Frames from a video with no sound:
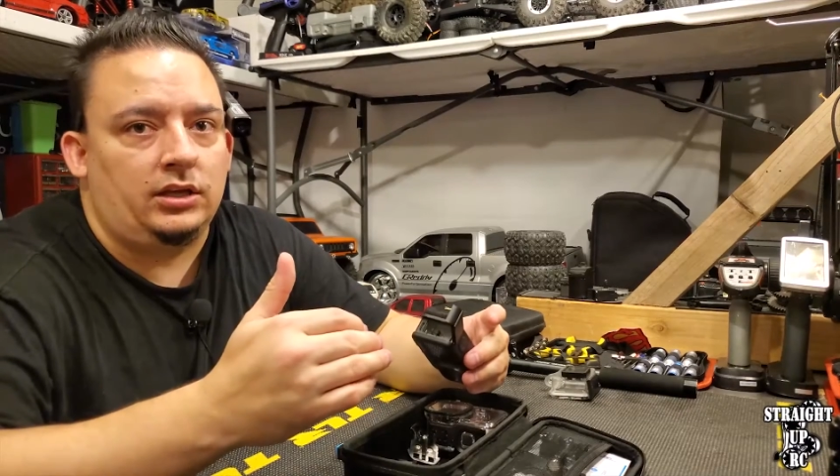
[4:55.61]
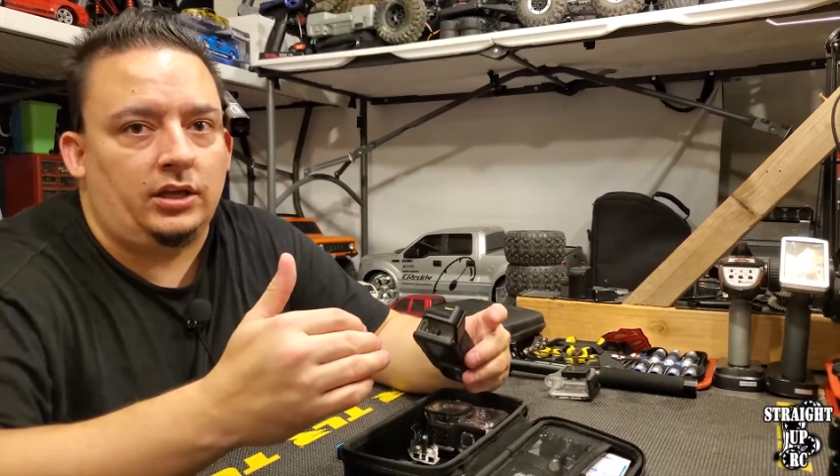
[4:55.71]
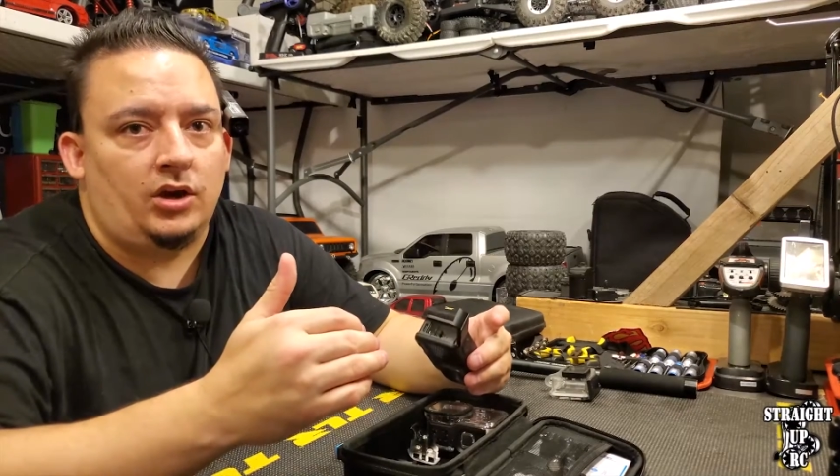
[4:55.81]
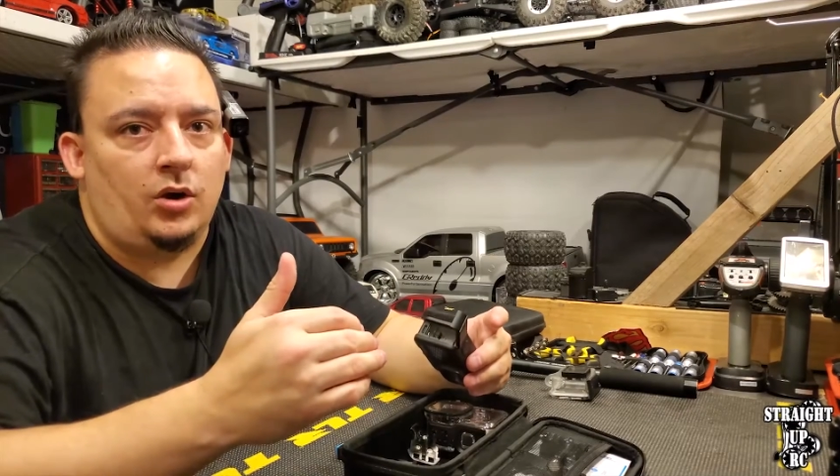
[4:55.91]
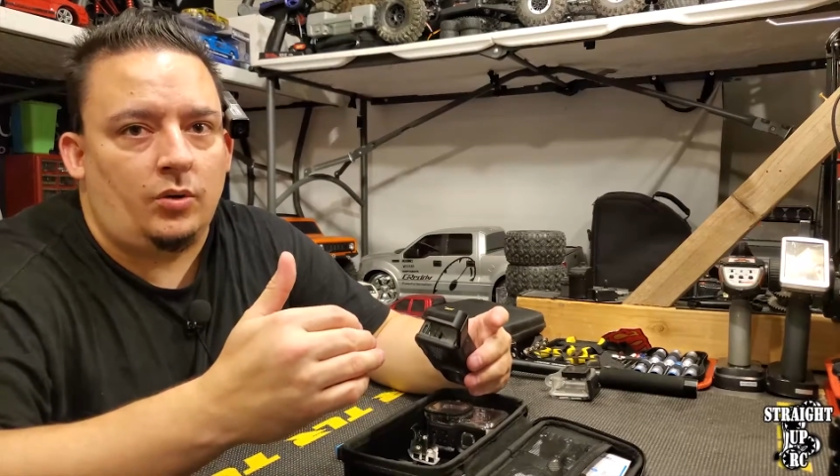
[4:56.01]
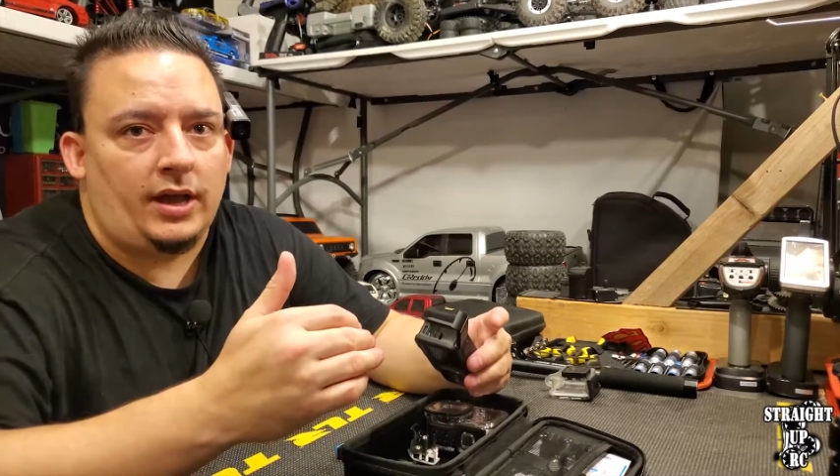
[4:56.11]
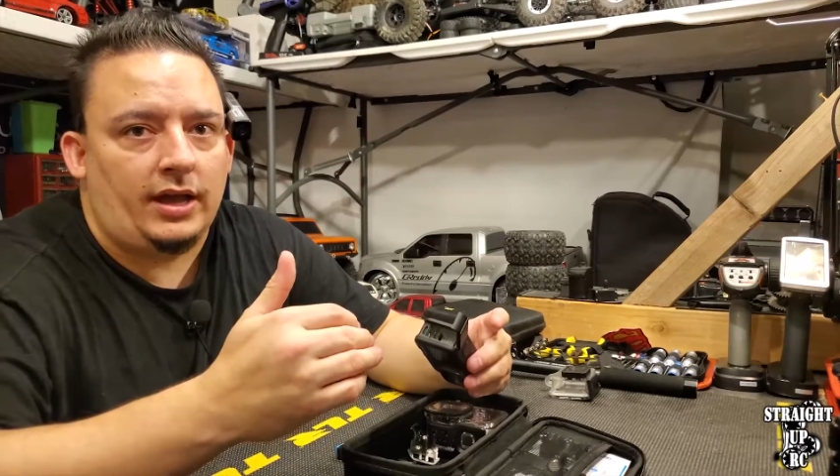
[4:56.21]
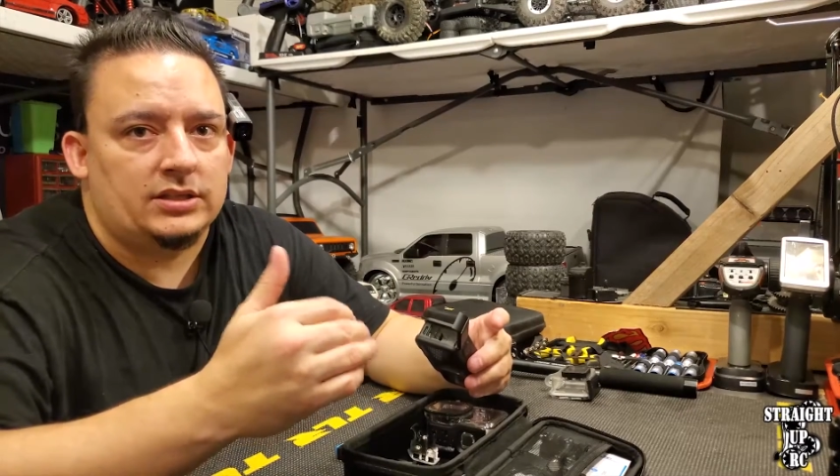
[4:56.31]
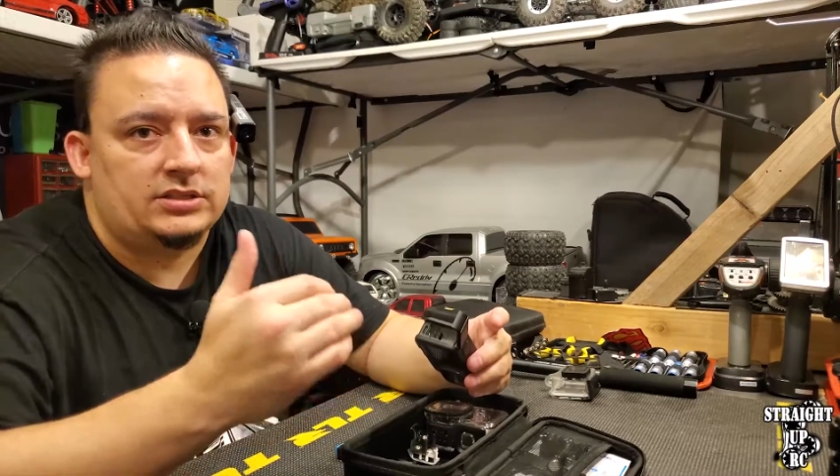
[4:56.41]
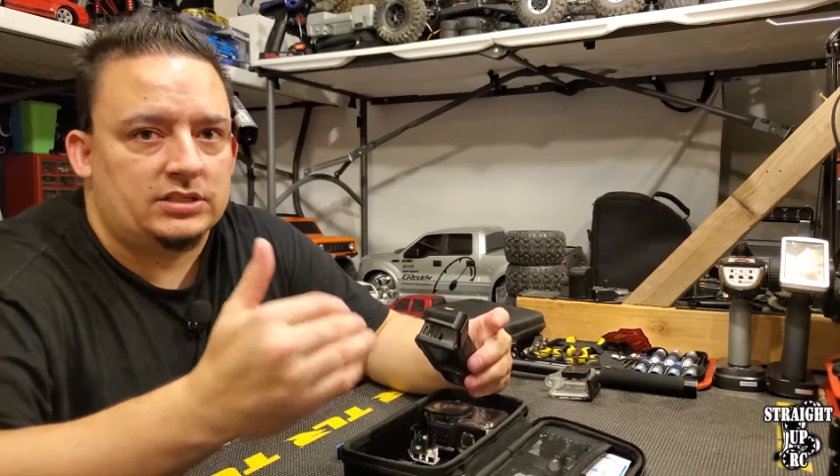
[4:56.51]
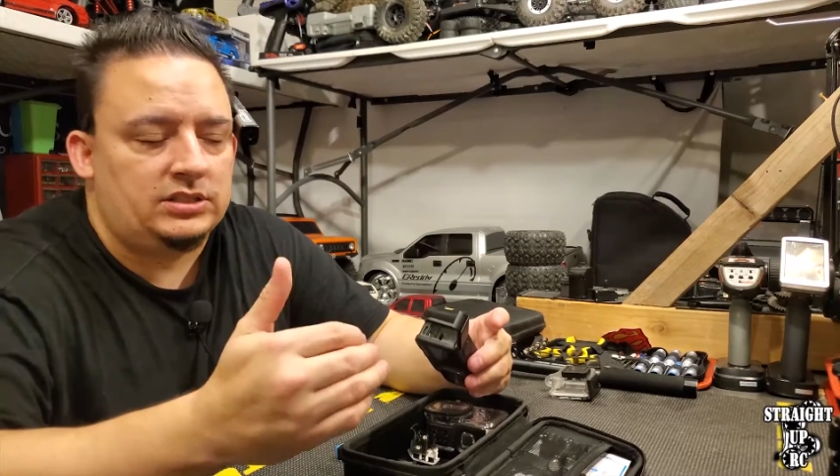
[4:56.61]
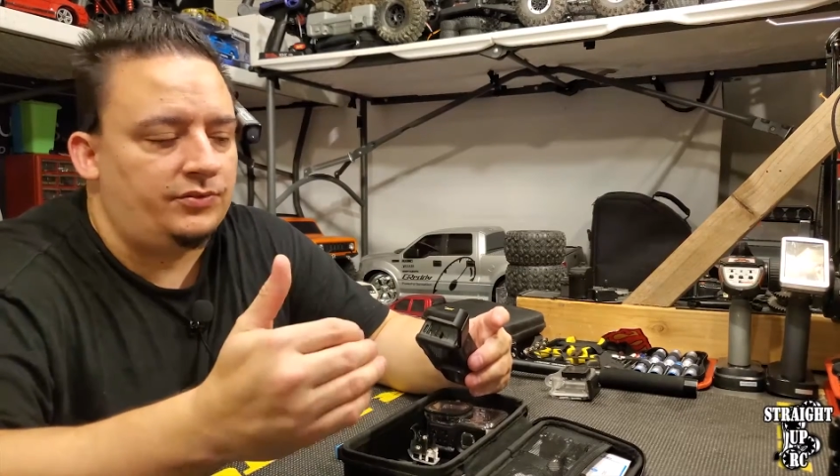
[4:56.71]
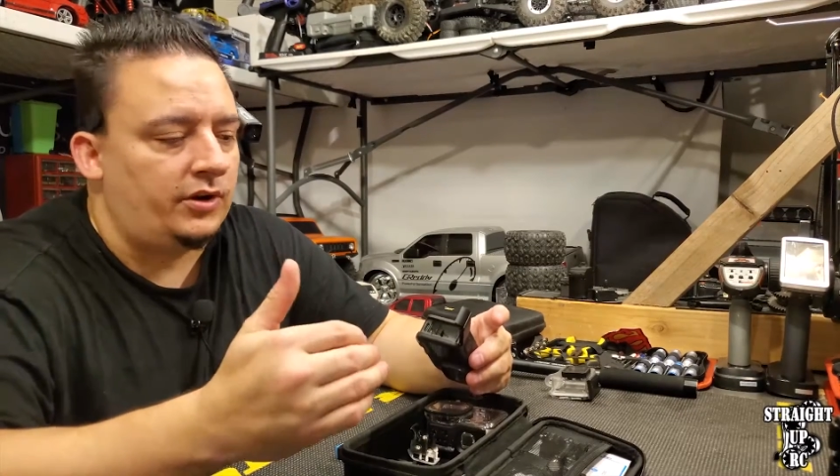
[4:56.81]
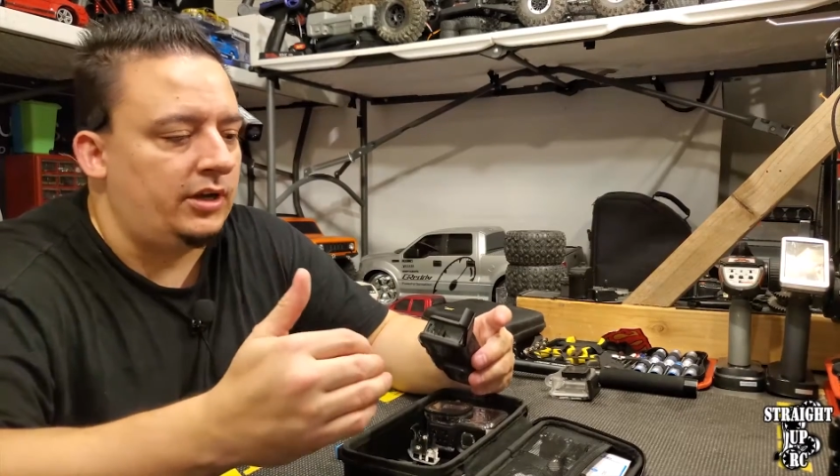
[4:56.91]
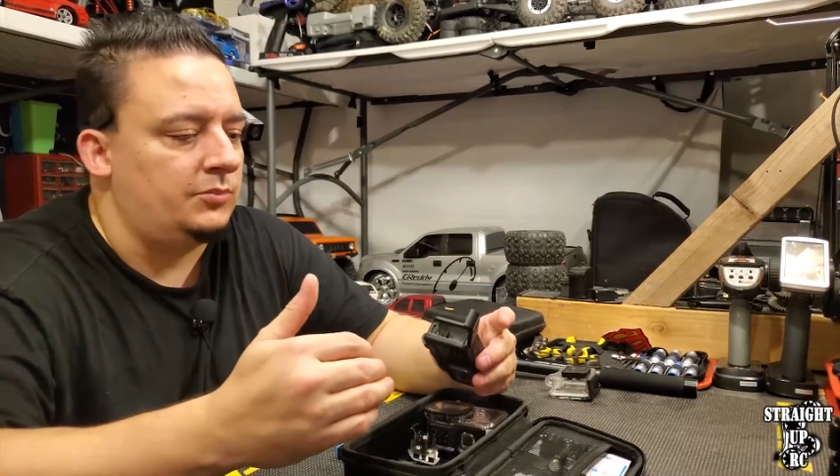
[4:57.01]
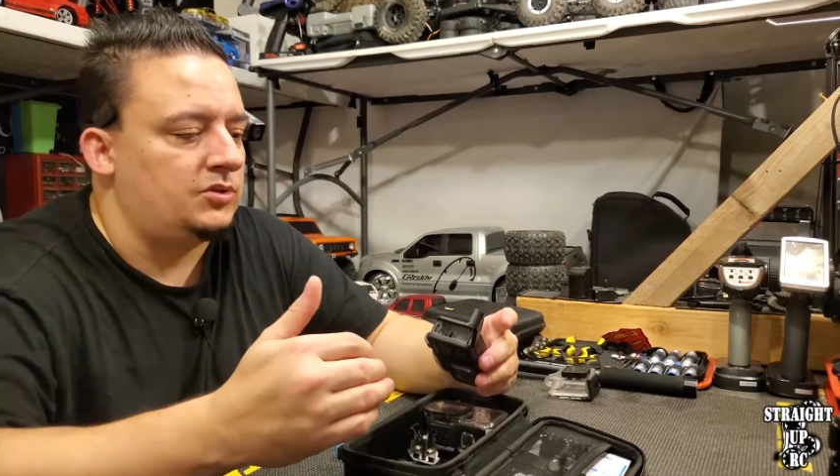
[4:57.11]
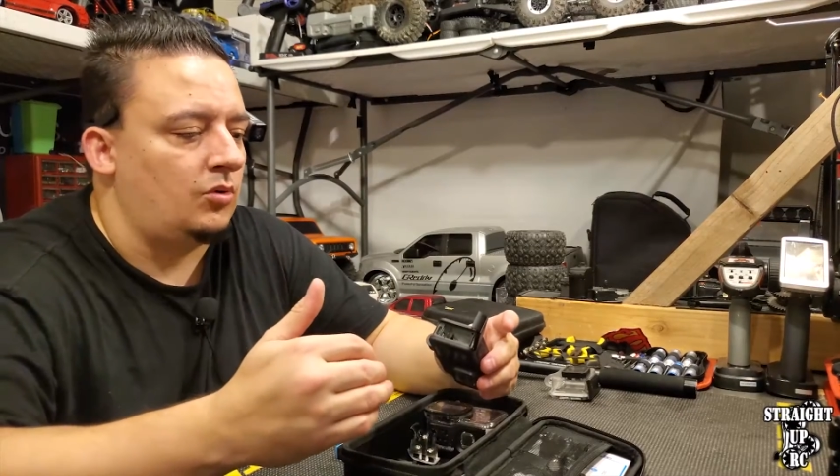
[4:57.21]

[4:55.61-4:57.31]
you know, at 60 frames,